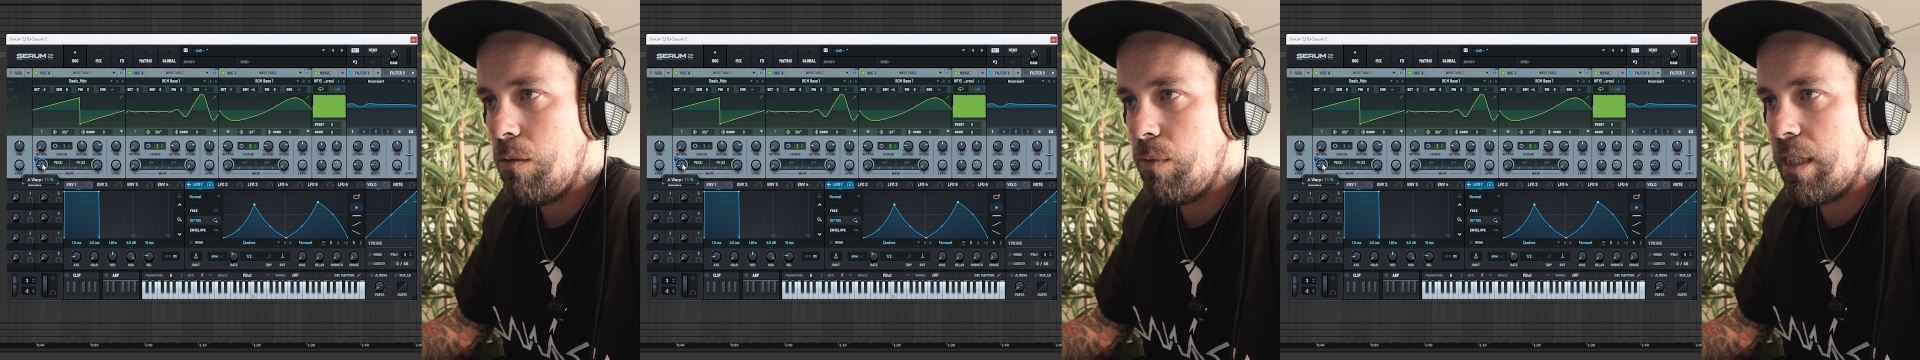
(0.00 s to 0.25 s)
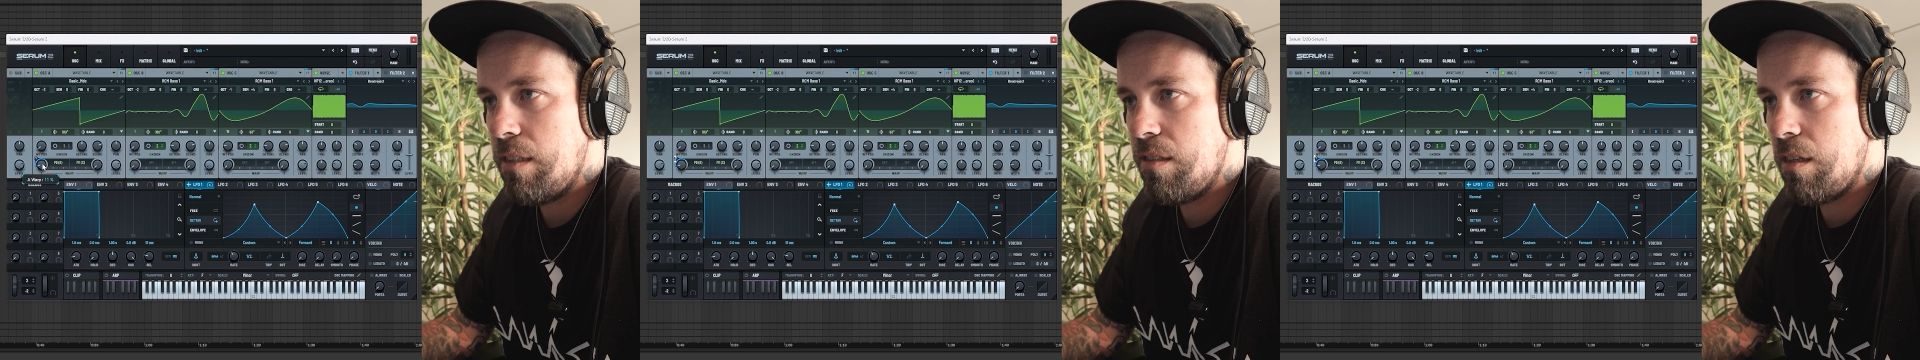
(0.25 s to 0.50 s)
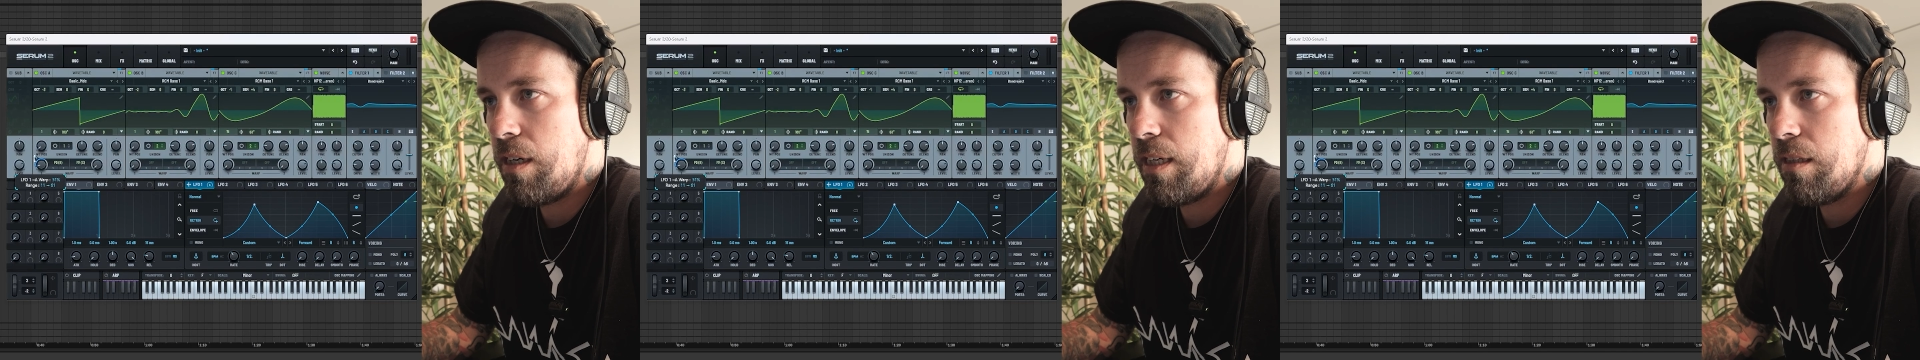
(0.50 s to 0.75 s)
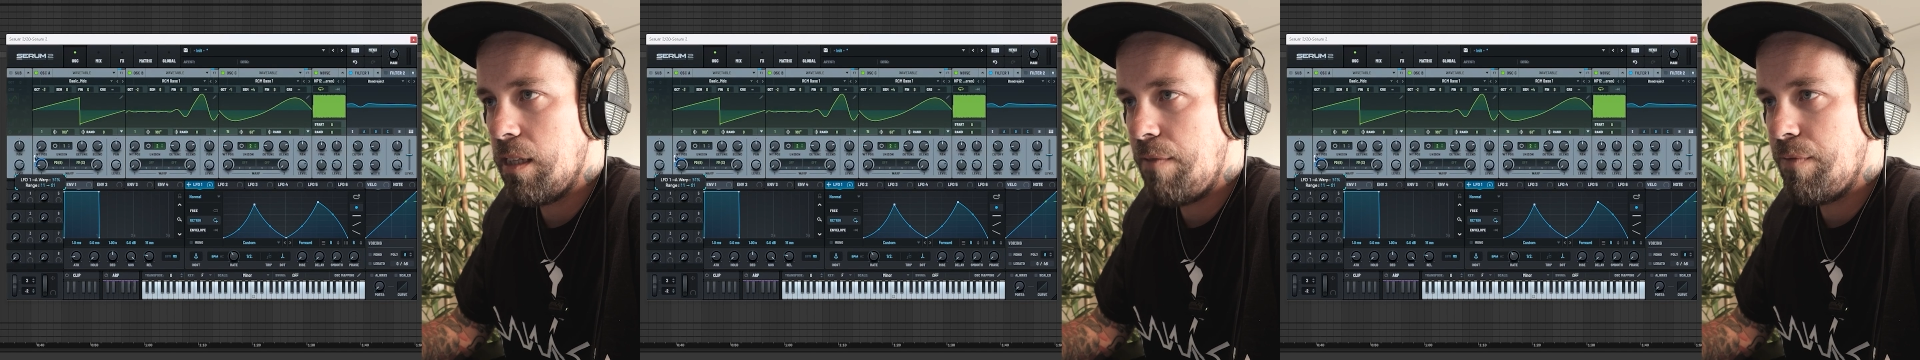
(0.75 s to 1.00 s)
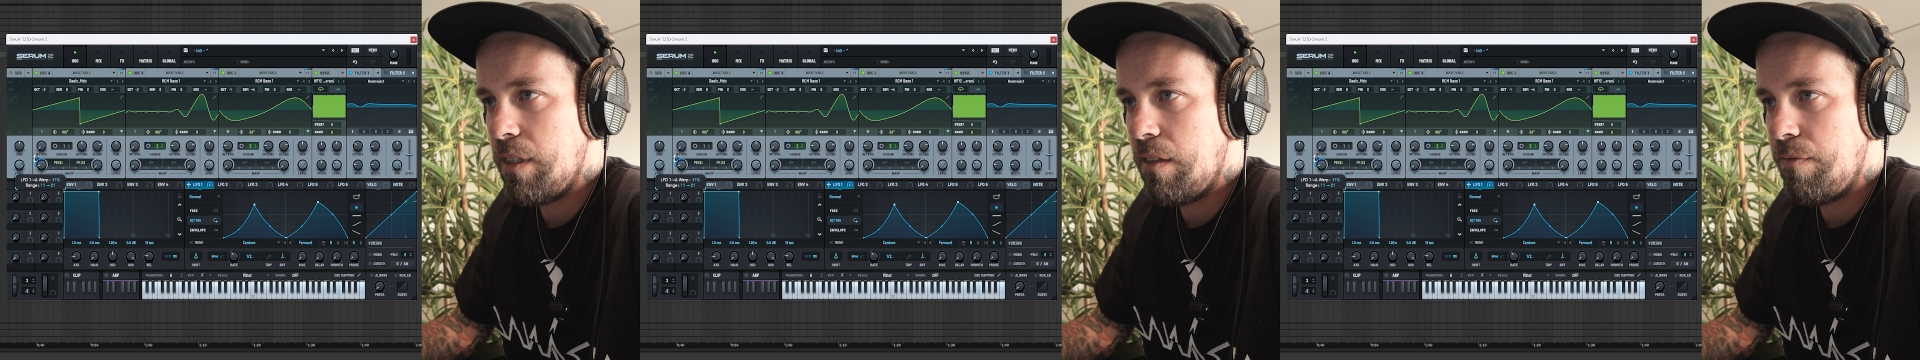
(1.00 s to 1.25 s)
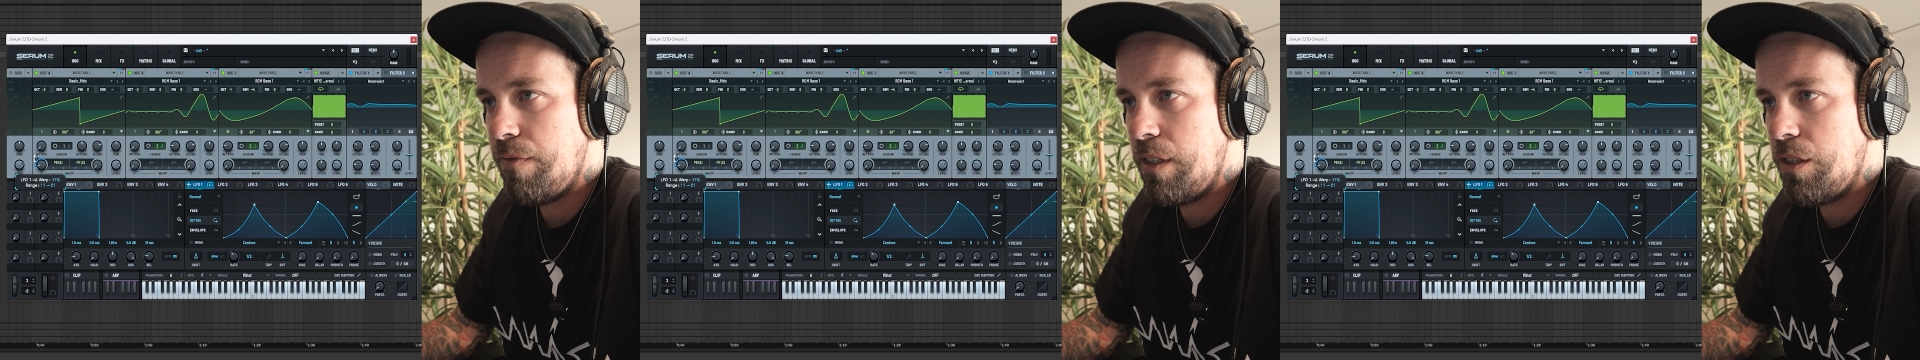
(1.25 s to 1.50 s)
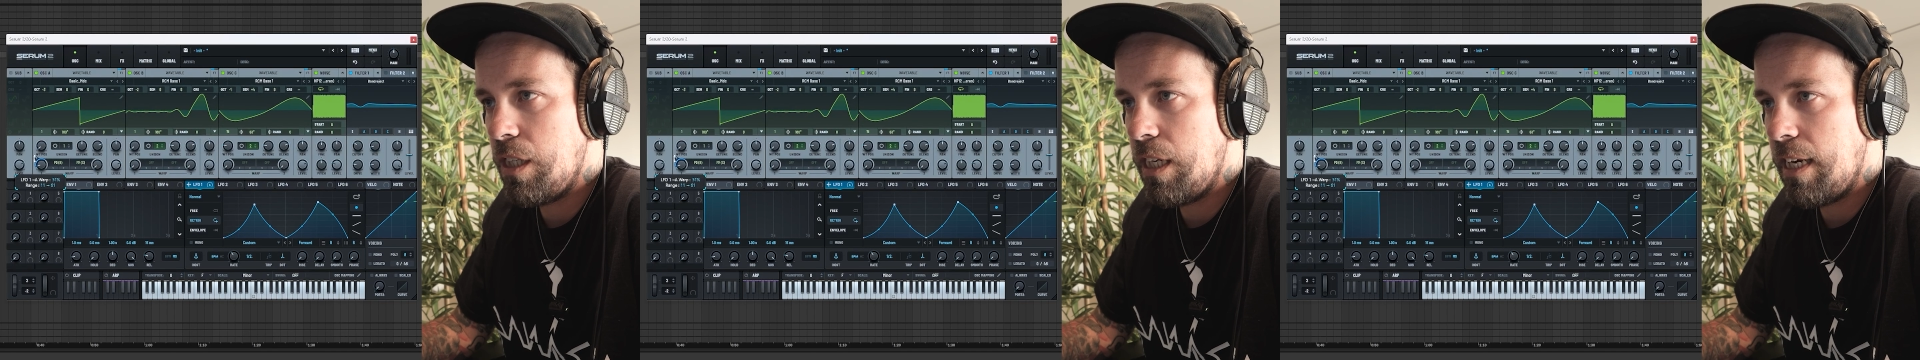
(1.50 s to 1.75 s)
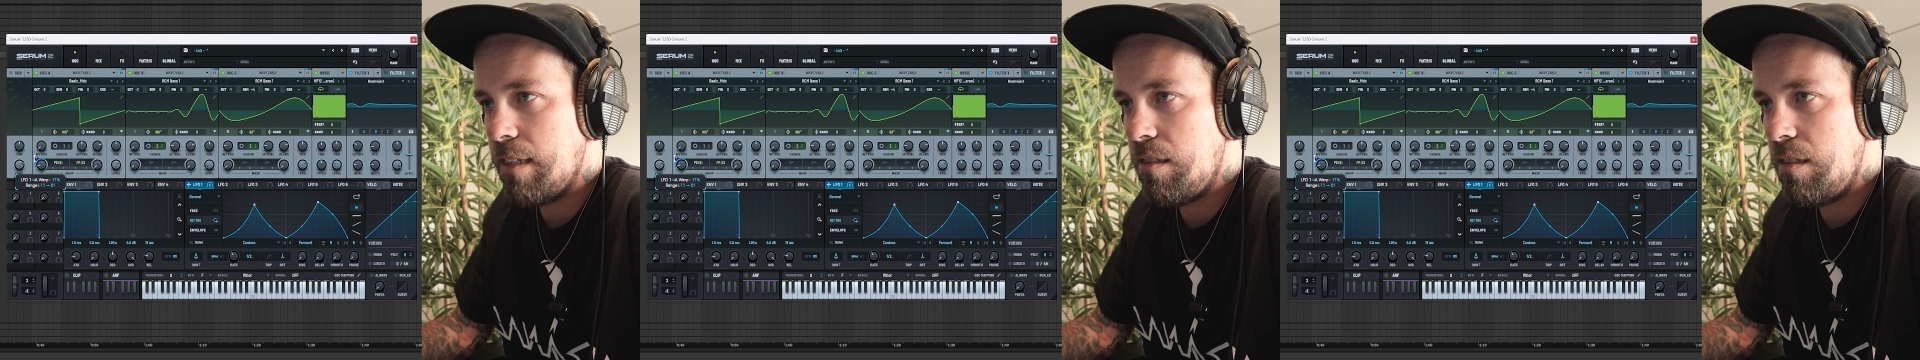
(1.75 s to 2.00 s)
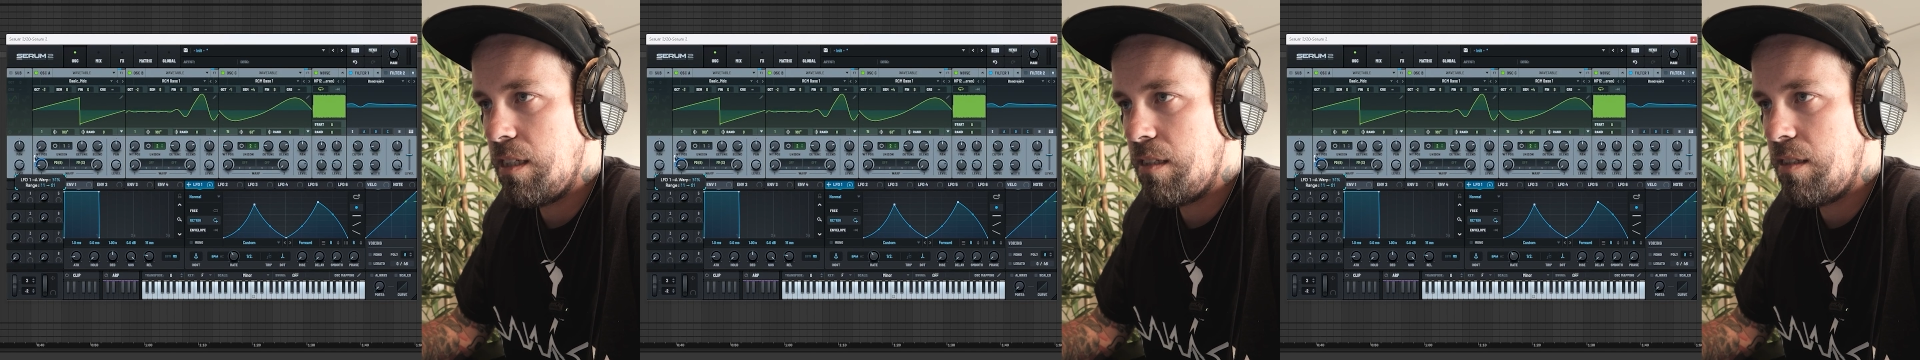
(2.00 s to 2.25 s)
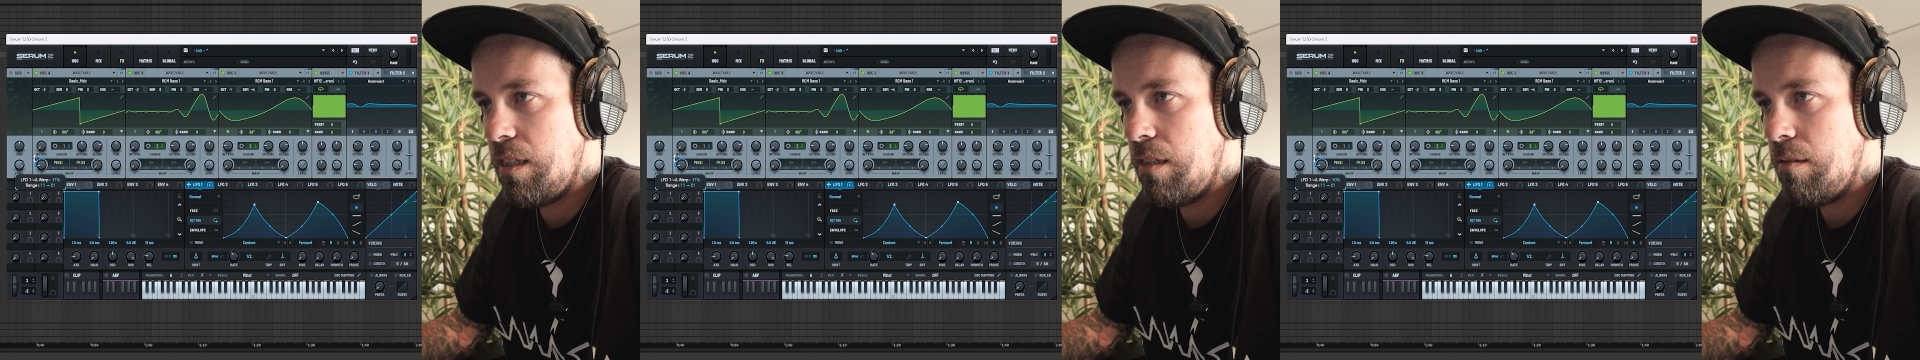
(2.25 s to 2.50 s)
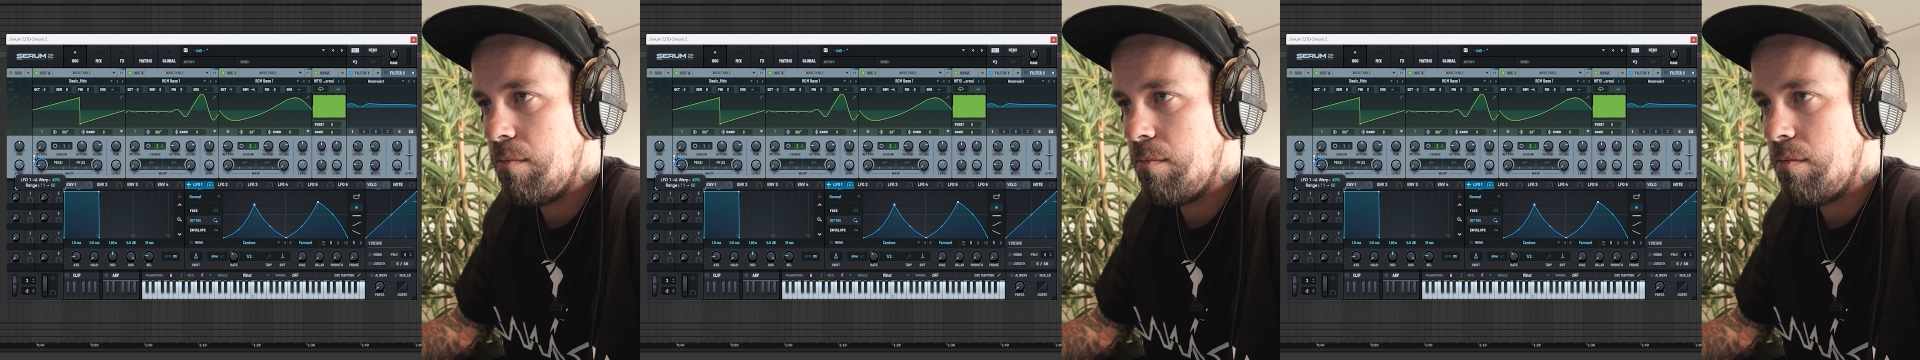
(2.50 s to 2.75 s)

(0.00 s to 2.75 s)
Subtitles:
We can start at 11 and finishing it at 60.